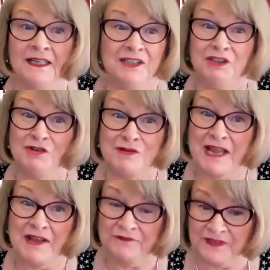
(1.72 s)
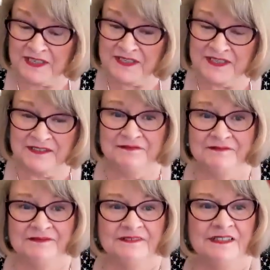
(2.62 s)
You can't fix it.
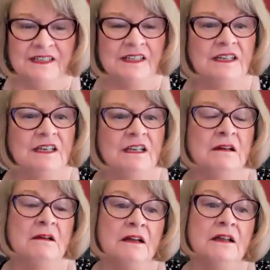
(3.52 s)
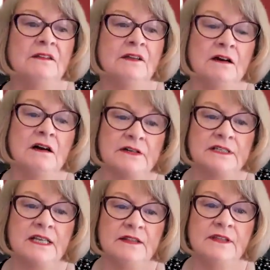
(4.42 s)
There are
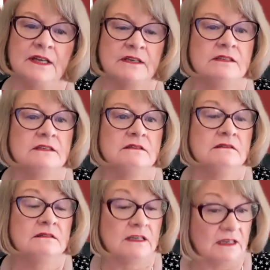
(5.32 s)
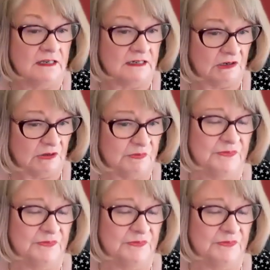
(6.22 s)
10 things that can help.